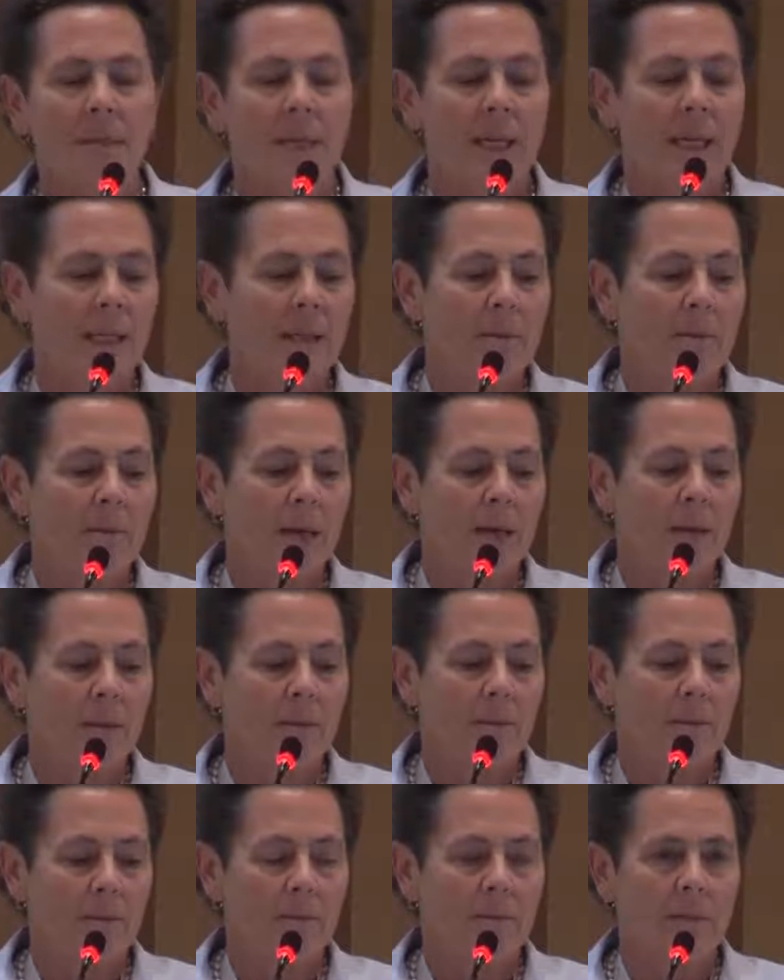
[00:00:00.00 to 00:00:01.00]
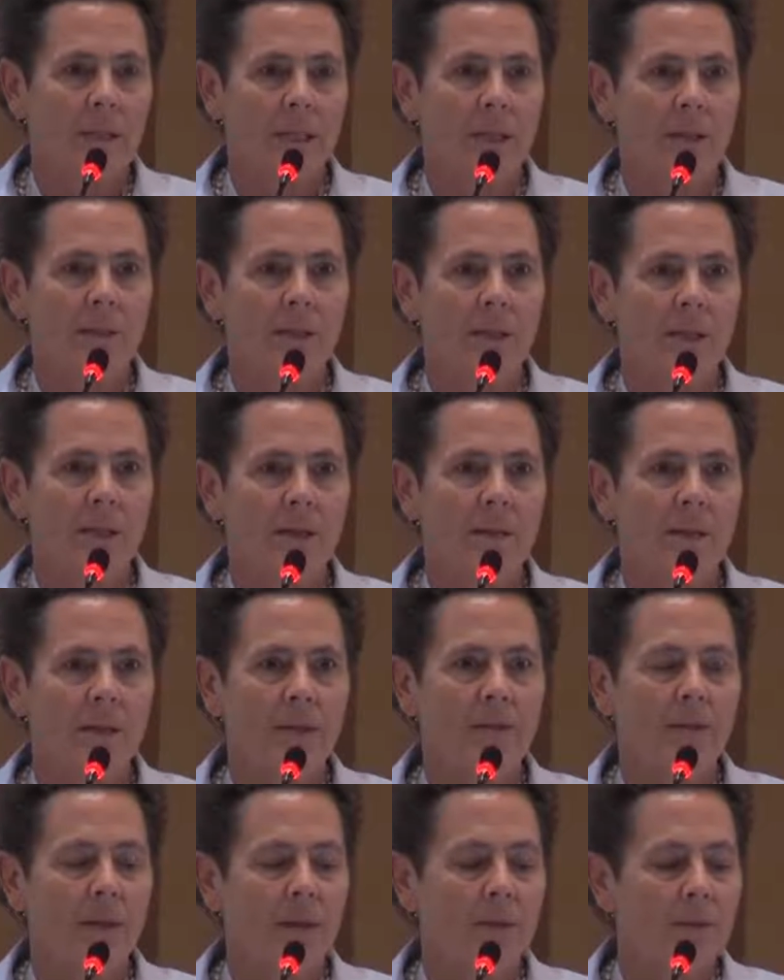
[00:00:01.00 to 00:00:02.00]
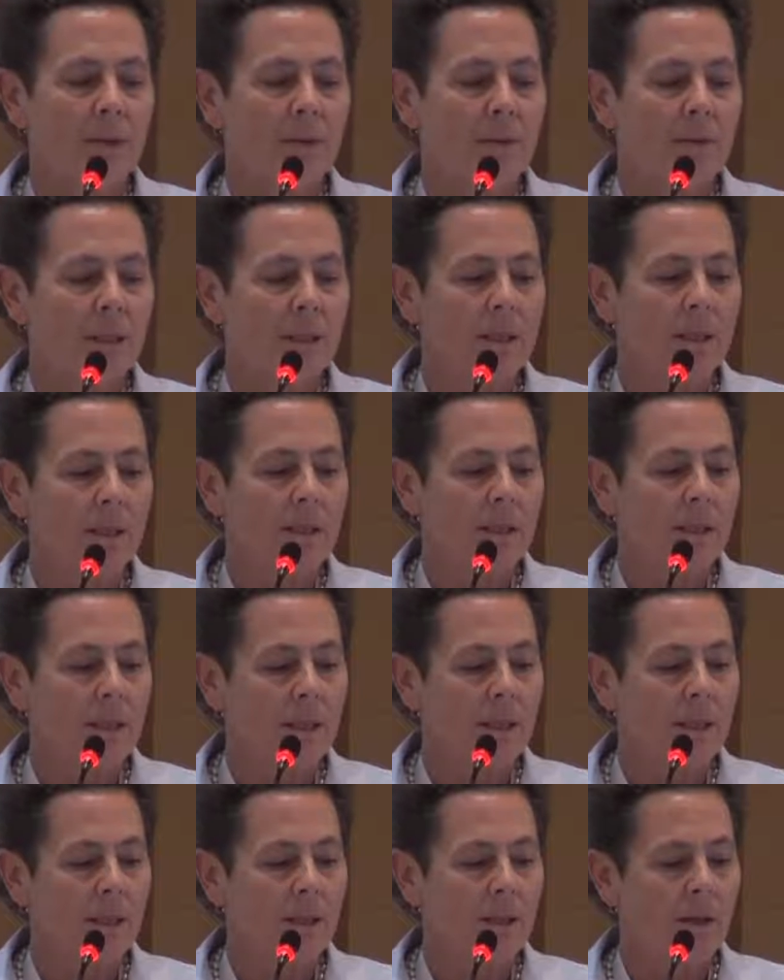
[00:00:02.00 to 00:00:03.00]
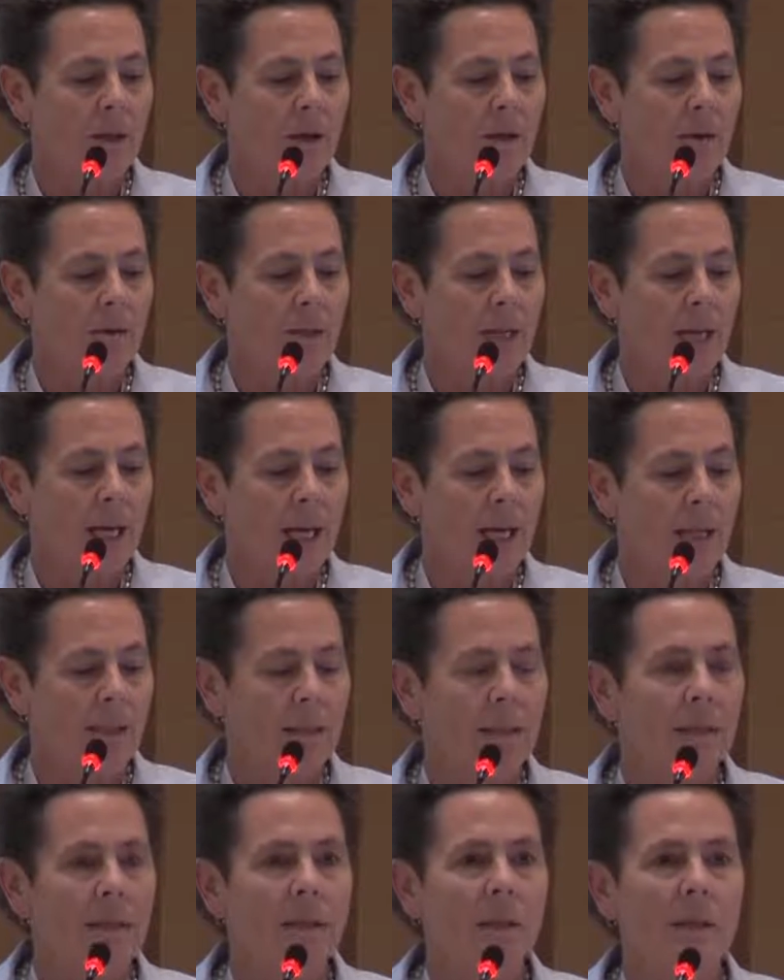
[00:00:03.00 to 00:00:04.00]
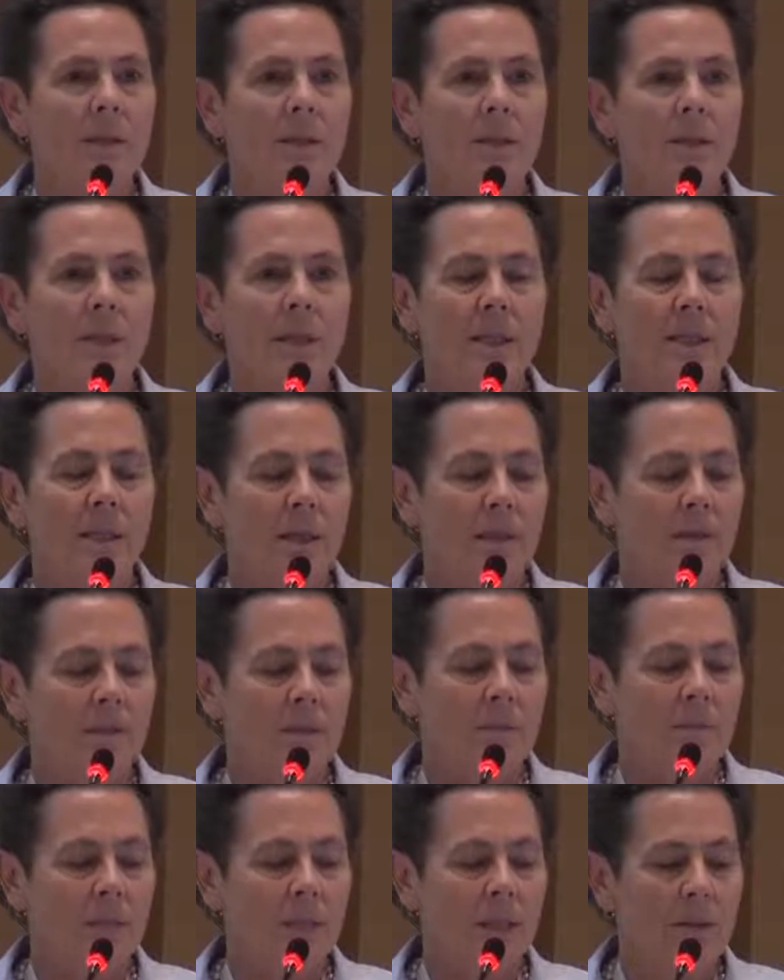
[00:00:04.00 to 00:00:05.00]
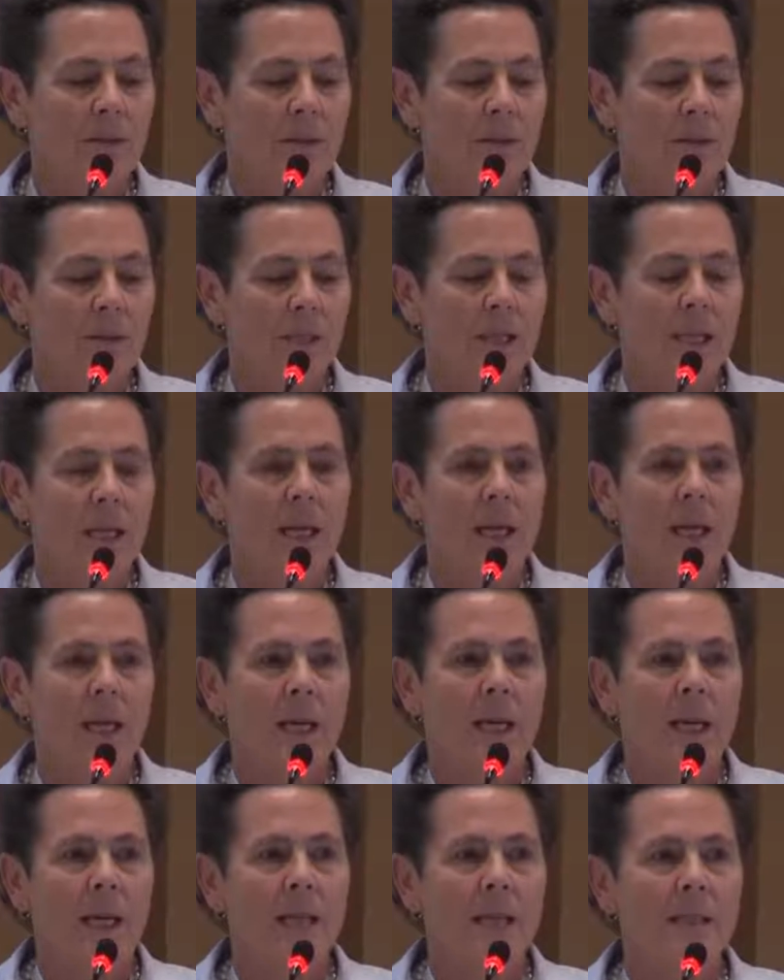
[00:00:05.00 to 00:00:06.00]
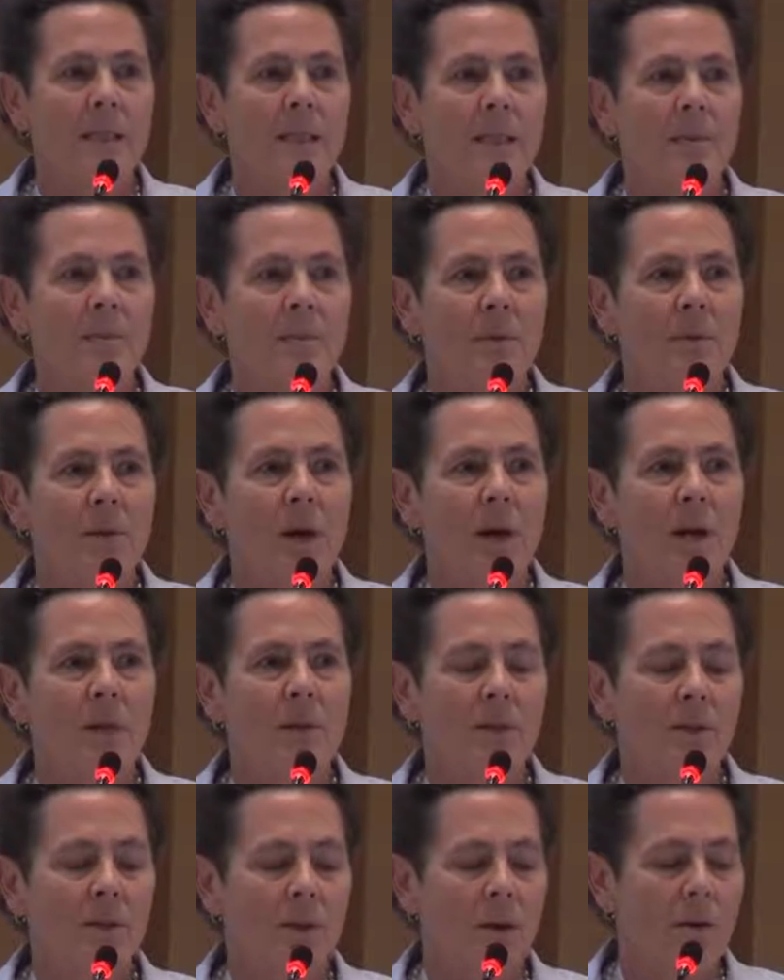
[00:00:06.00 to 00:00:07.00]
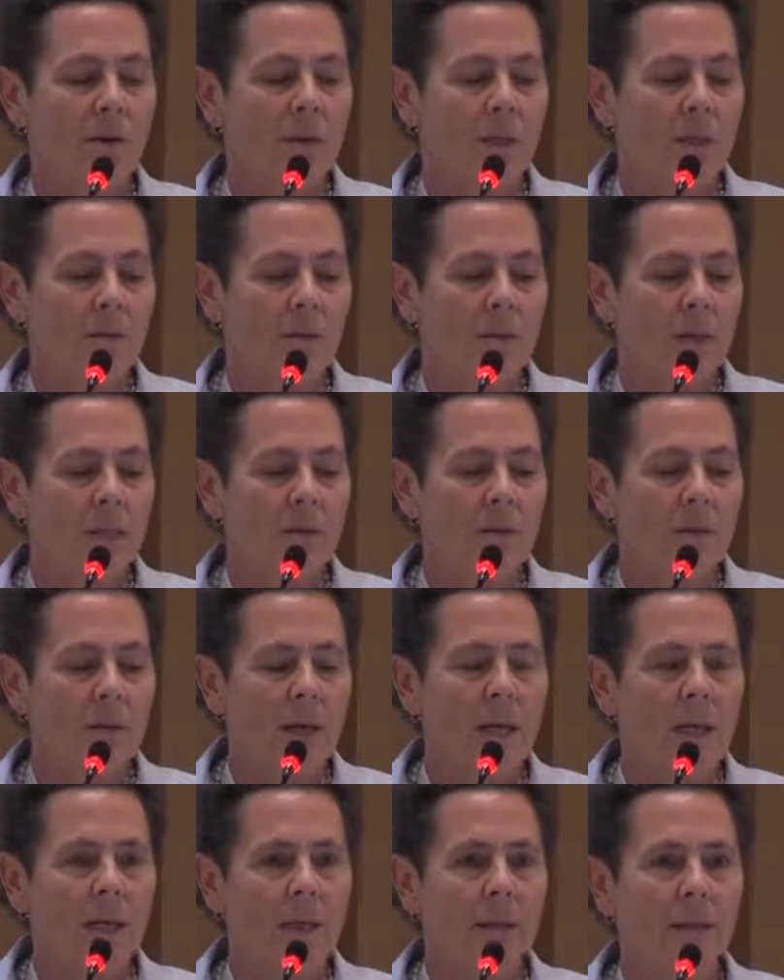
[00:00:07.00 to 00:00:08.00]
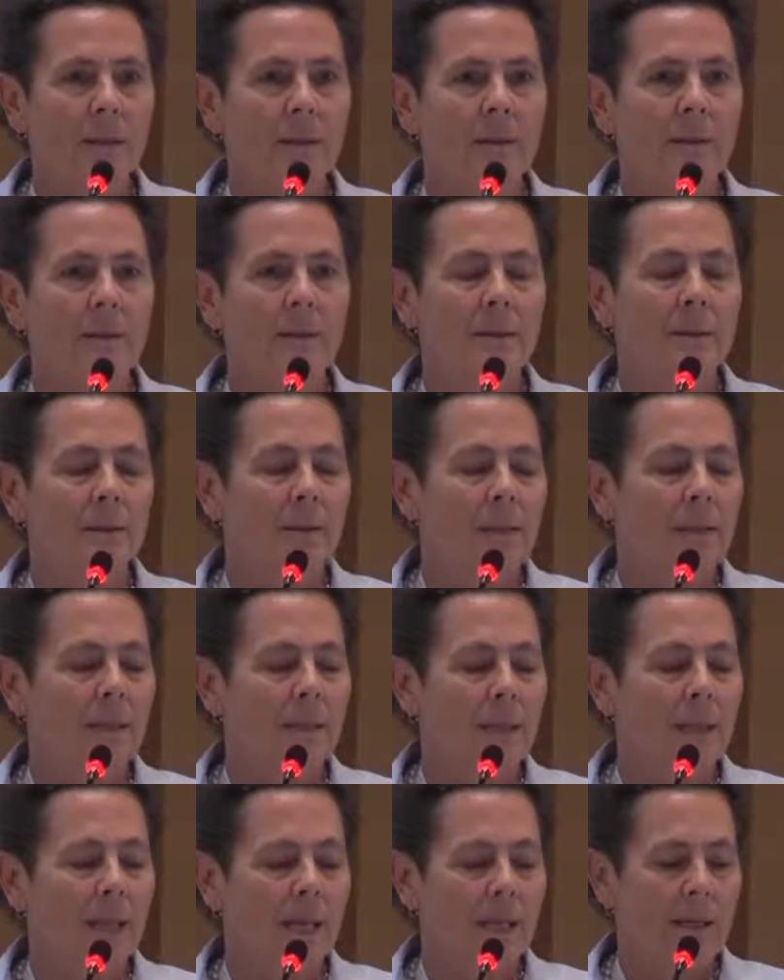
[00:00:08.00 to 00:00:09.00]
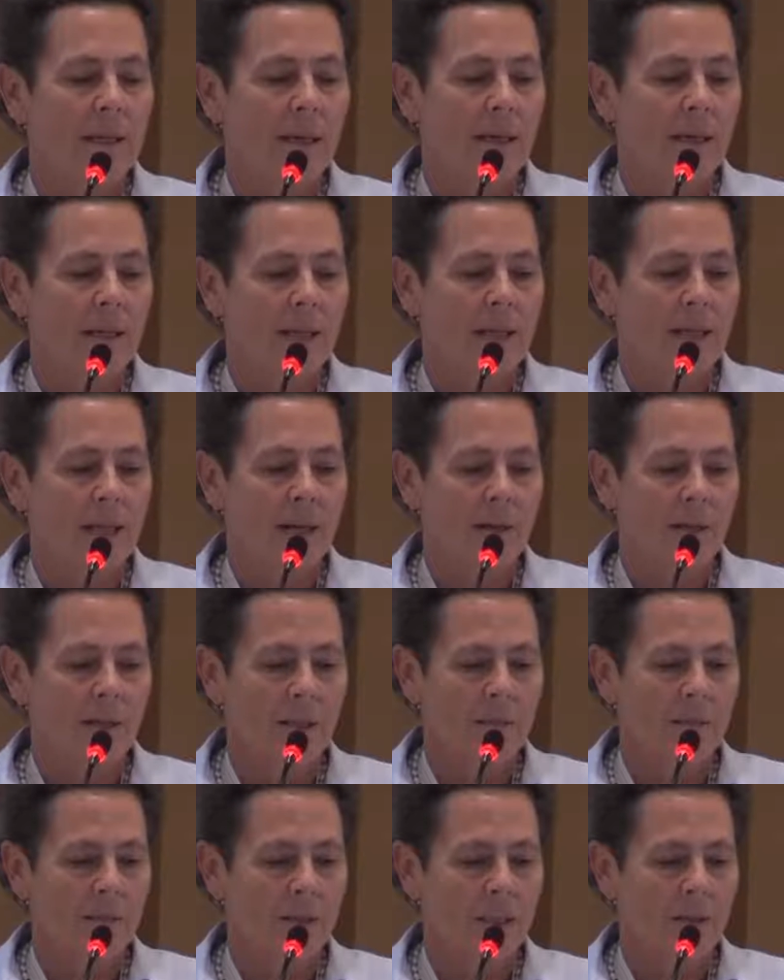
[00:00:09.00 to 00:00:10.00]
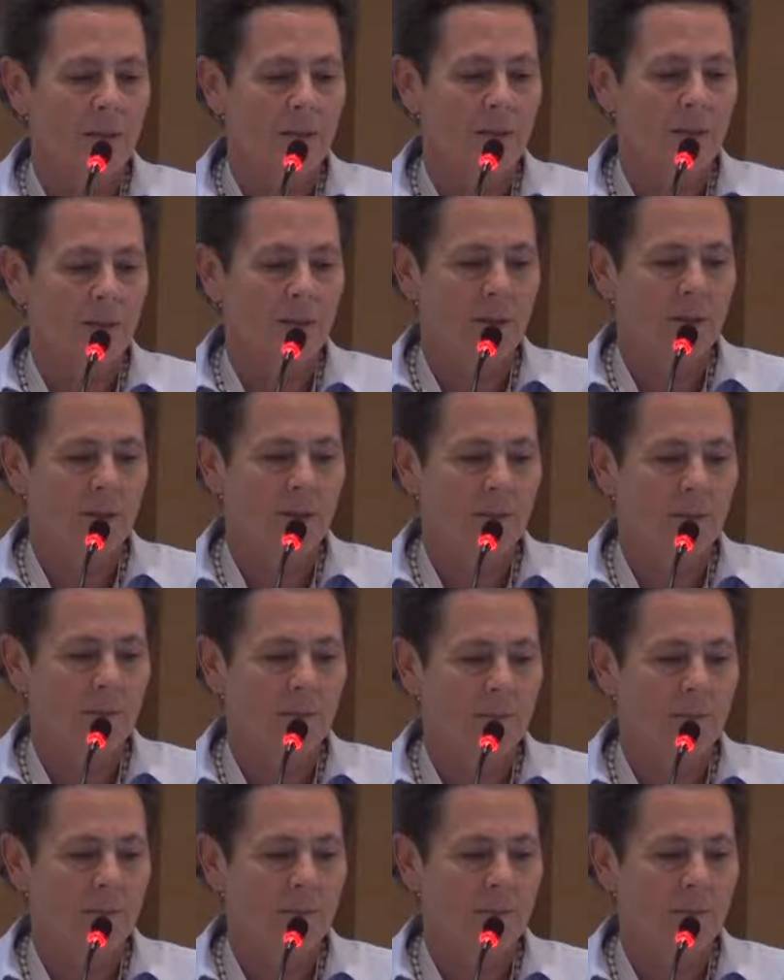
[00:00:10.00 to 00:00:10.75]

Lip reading: and about 175 degrees C zone at 600 meters, and a deeper, hotter zone in one well at 1,000 meters.